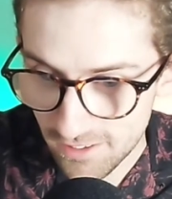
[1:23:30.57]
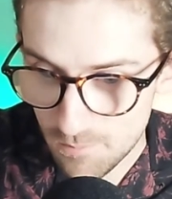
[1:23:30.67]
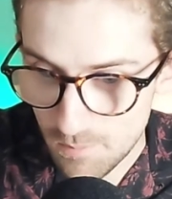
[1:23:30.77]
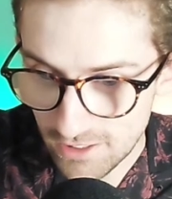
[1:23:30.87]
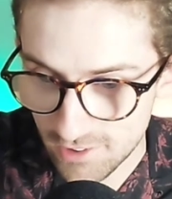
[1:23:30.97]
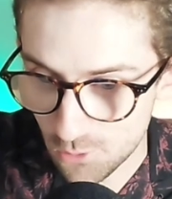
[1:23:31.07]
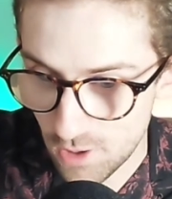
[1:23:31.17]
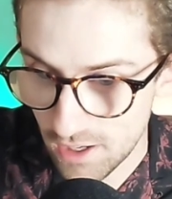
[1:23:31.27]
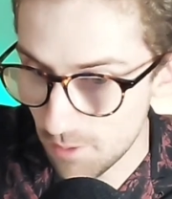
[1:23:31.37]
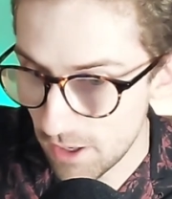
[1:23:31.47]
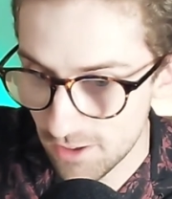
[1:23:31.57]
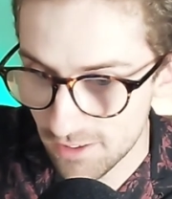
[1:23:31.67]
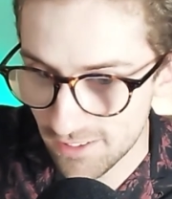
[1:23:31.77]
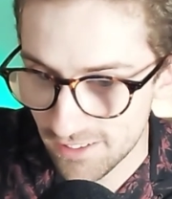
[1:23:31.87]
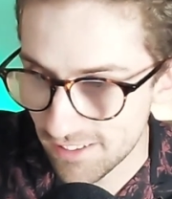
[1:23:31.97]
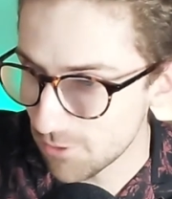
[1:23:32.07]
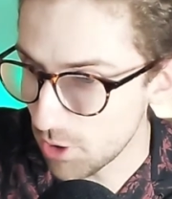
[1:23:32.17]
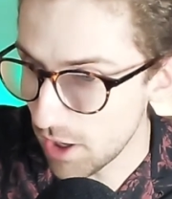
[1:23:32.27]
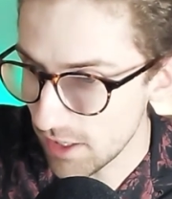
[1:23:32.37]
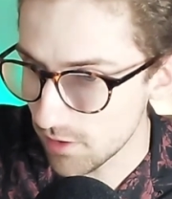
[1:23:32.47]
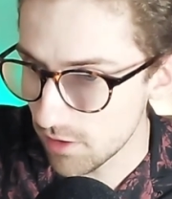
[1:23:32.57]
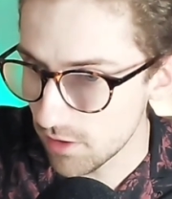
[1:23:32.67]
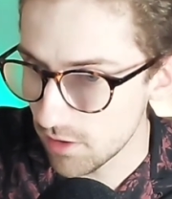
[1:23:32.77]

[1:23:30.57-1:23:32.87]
Matt says red. Am I right?